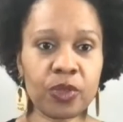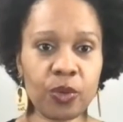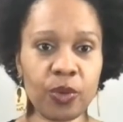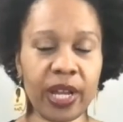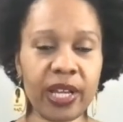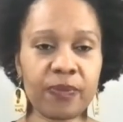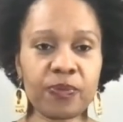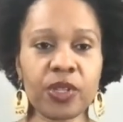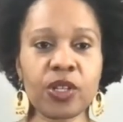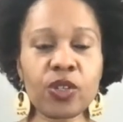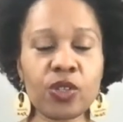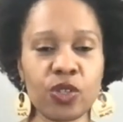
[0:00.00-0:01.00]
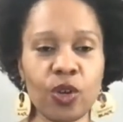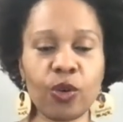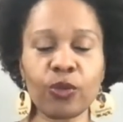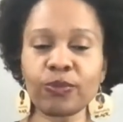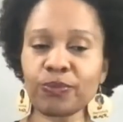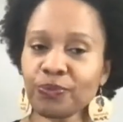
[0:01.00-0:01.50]
right?
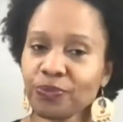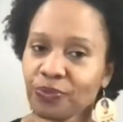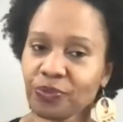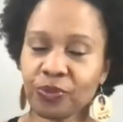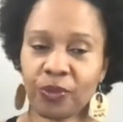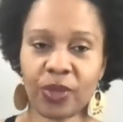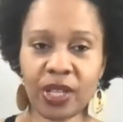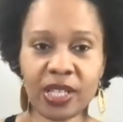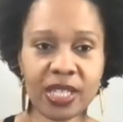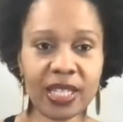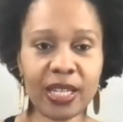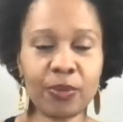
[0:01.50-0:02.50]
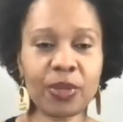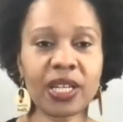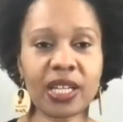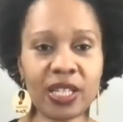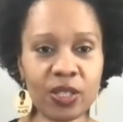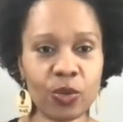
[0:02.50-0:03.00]
So sleep
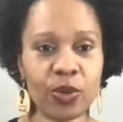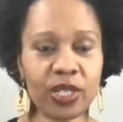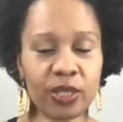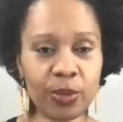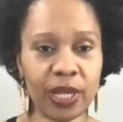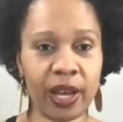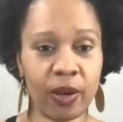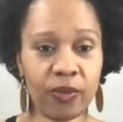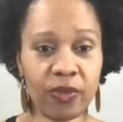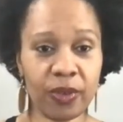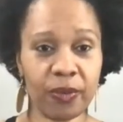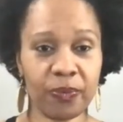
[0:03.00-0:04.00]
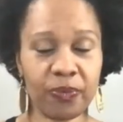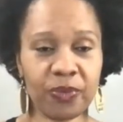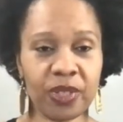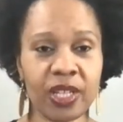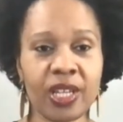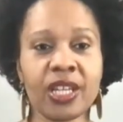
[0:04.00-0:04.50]
is going to be helpful.
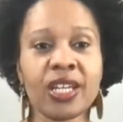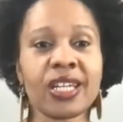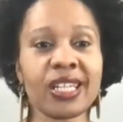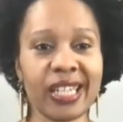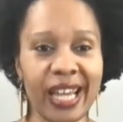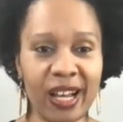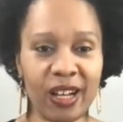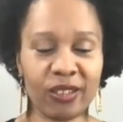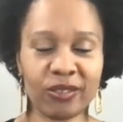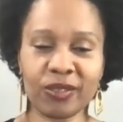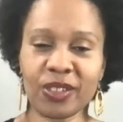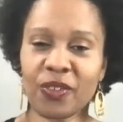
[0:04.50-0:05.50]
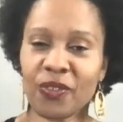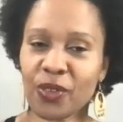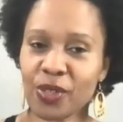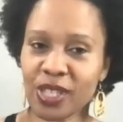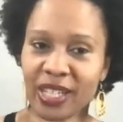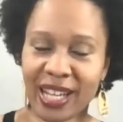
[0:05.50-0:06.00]
Now, the
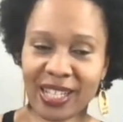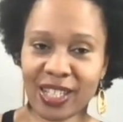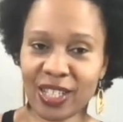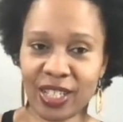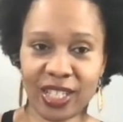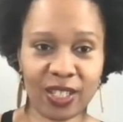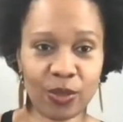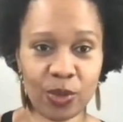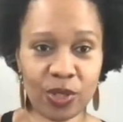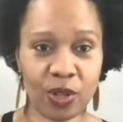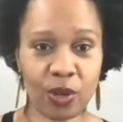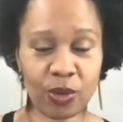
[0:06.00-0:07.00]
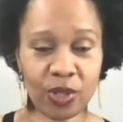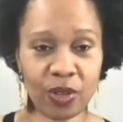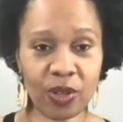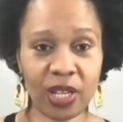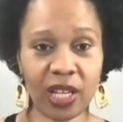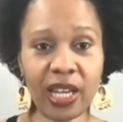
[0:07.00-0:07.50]
first thing I suggested was cold
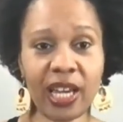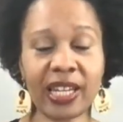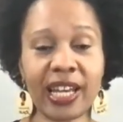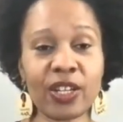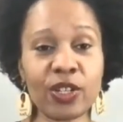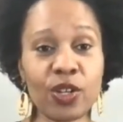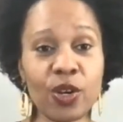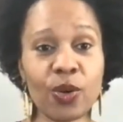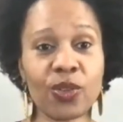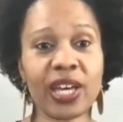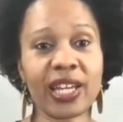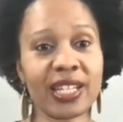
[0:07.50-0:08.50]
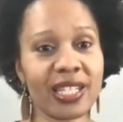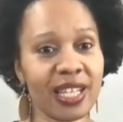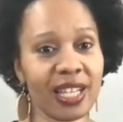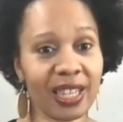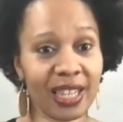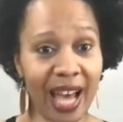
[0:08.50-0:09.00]
turkey, and I know that is a
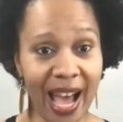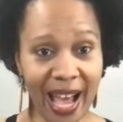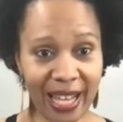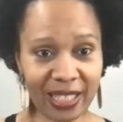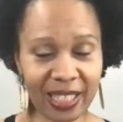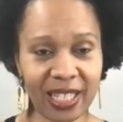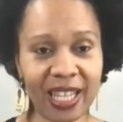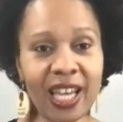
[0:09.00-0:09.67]
lot.